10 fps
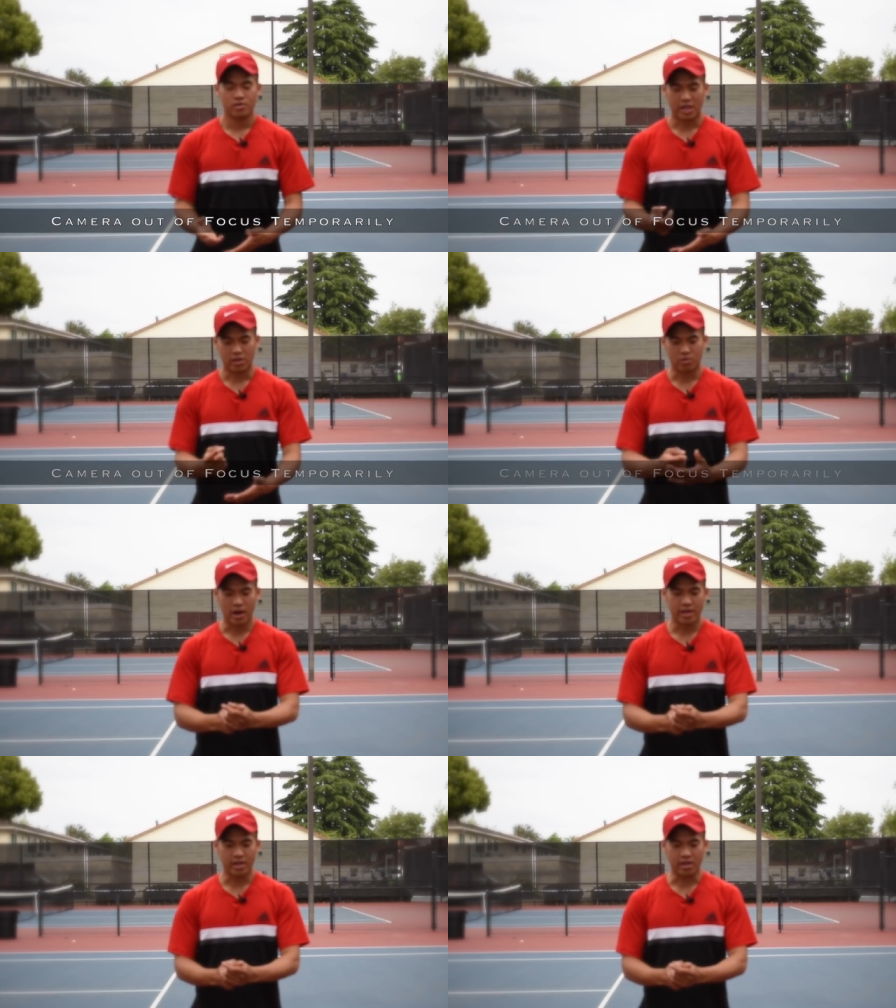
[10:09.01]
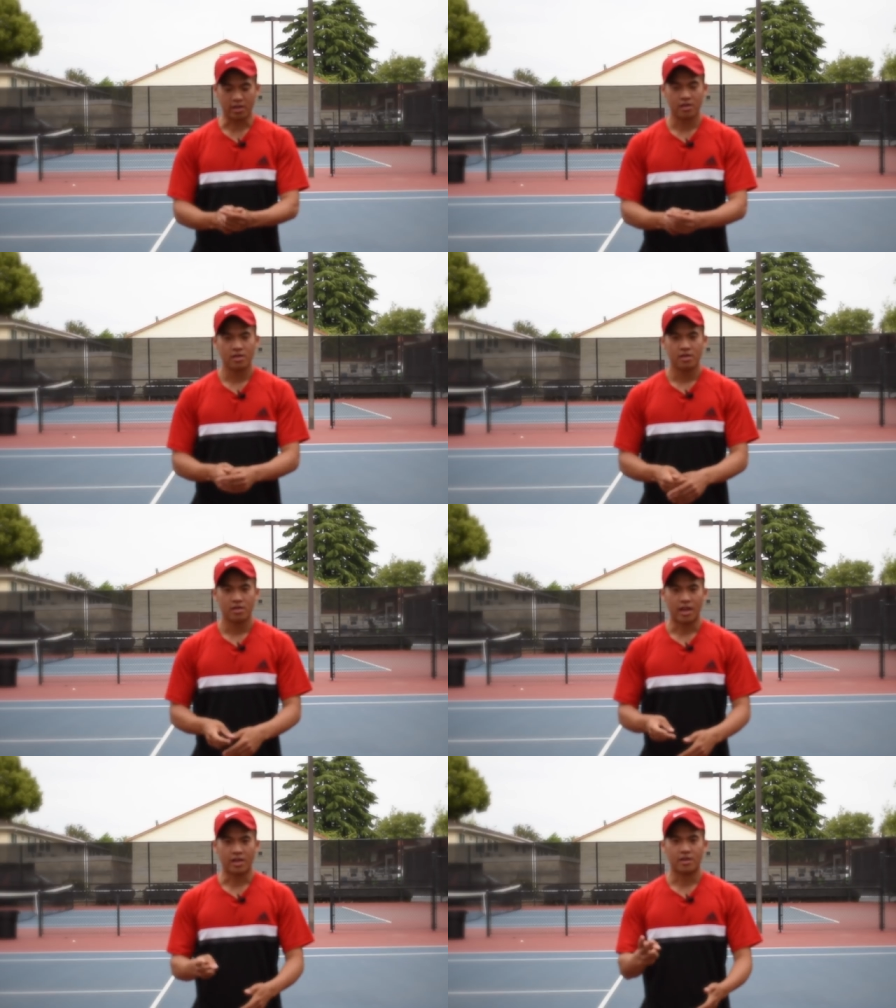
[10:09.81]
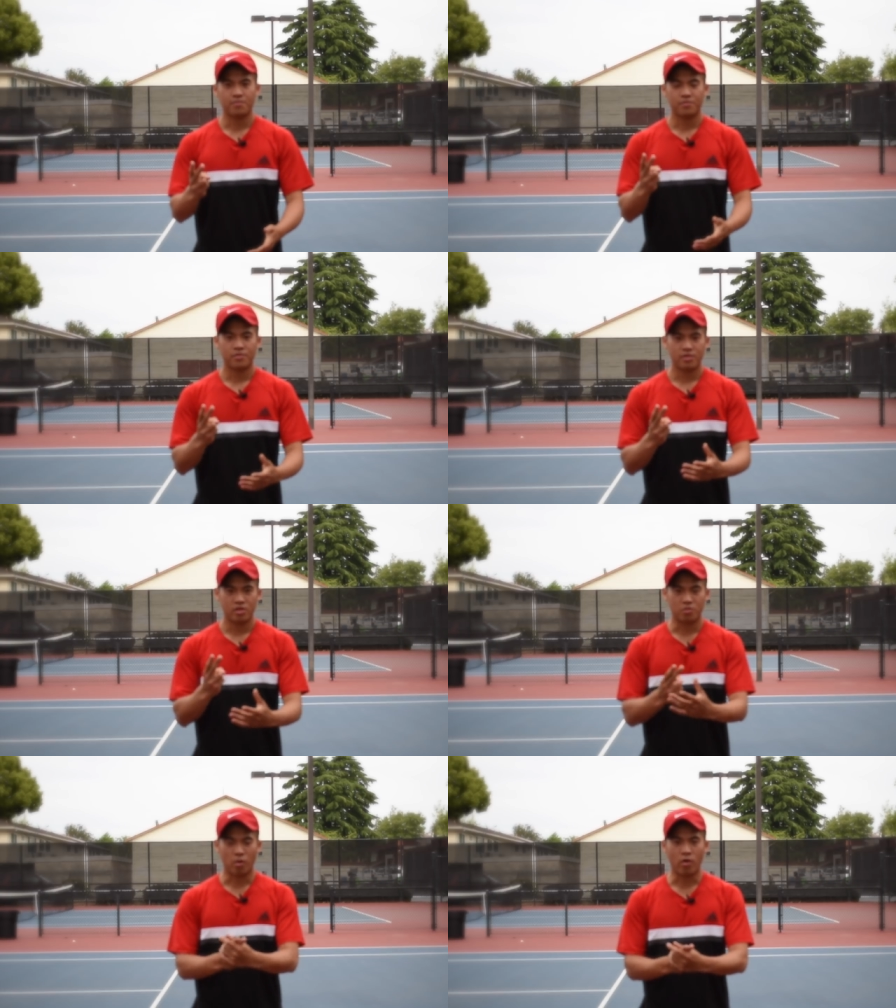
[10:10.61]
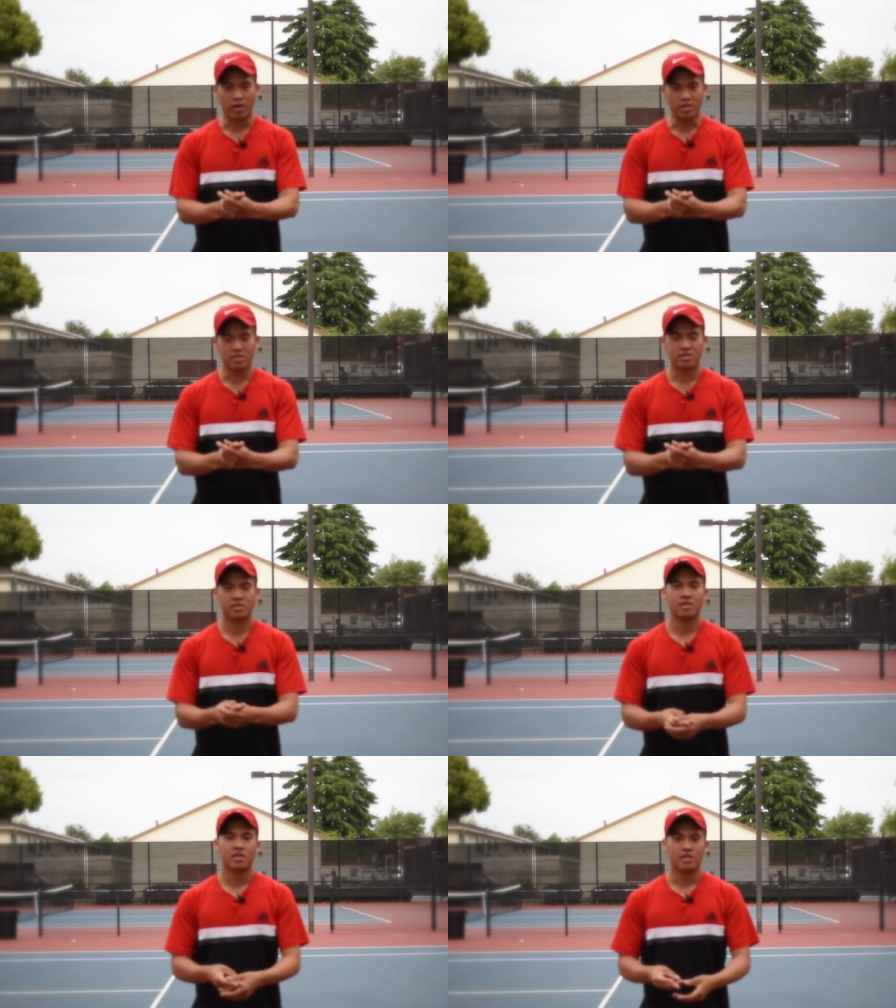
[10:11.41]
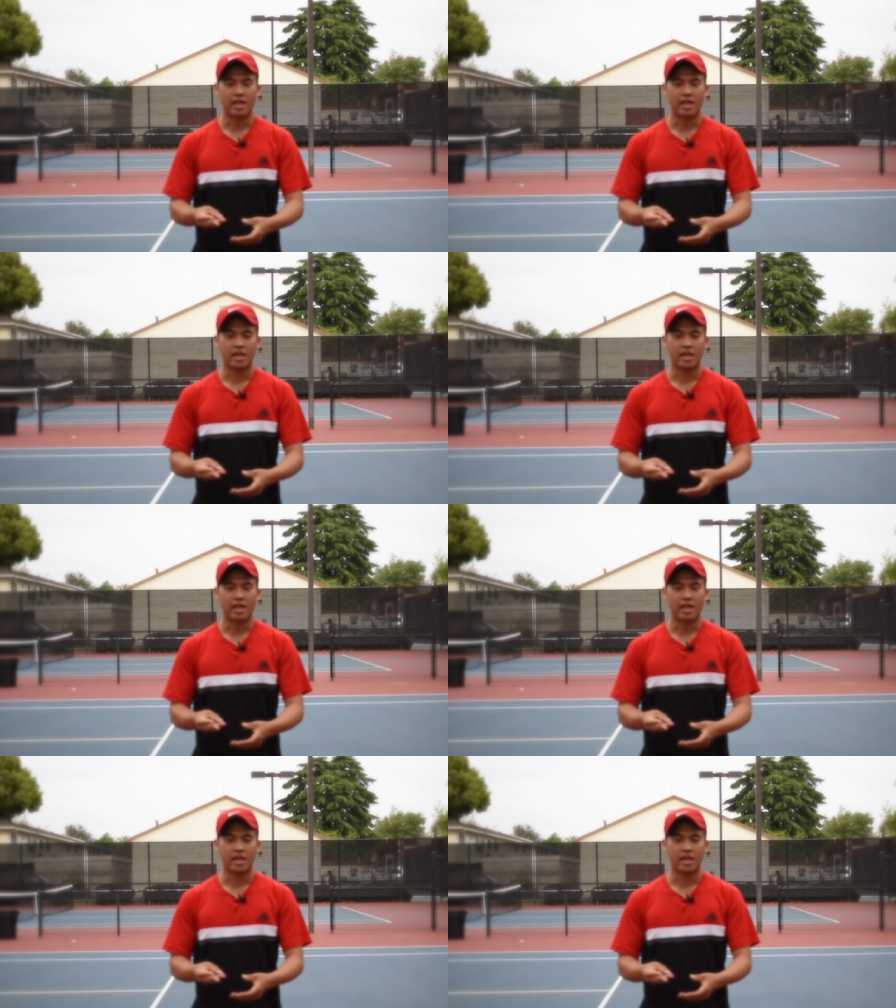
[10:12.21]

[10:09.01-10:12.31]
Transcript: like your ranking, like your points,